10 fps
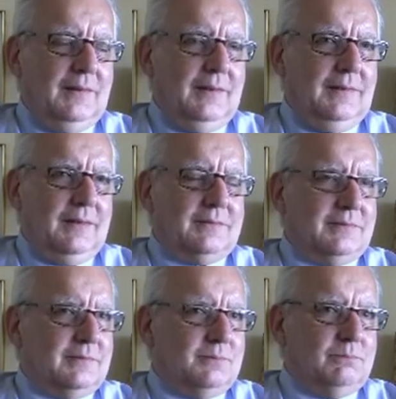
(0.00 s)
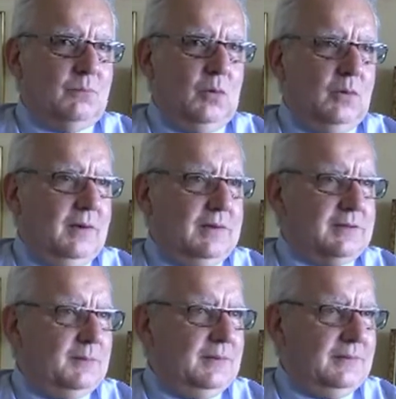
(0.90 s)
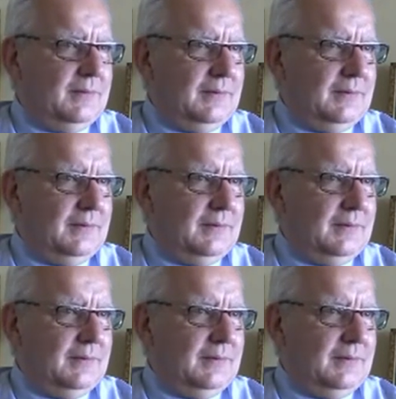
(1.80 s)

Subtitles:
And that's more or less, I mean,